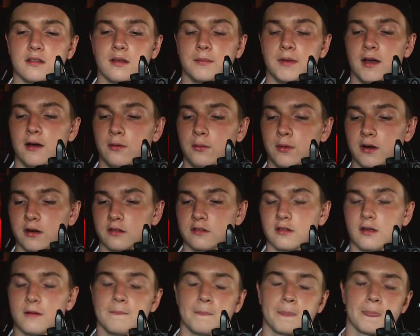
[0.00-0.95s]
Tell me how it
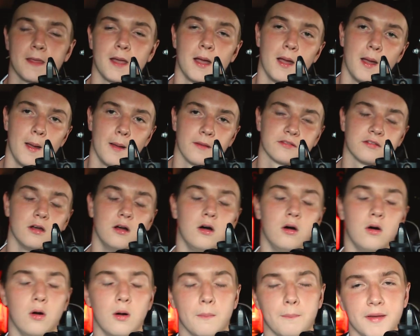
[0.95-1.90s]
works.
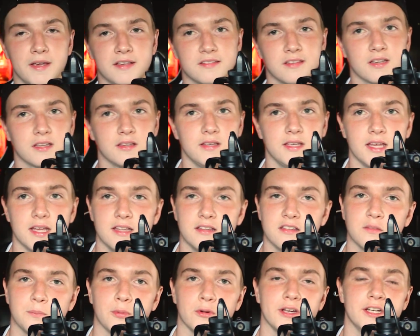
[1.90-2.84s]
So basically,
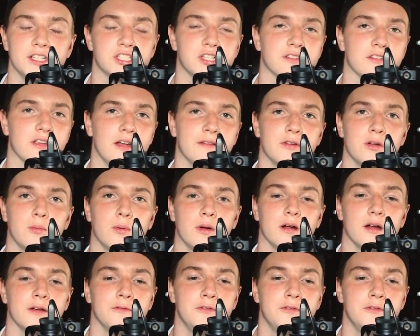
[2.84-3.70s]
inspiration's everywhere.